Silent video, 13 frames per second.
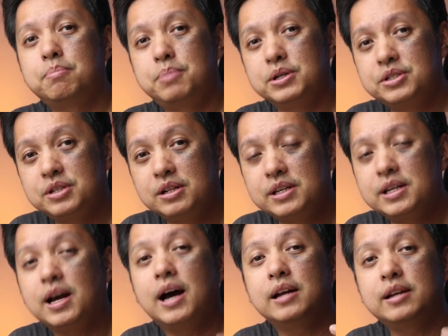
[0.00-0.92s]

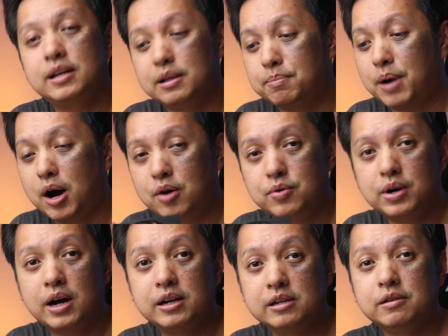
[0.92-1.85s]
personally I like the
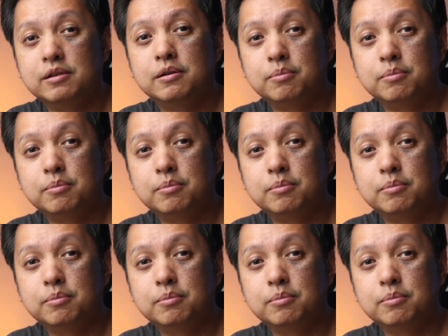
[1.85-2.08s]
PowerColor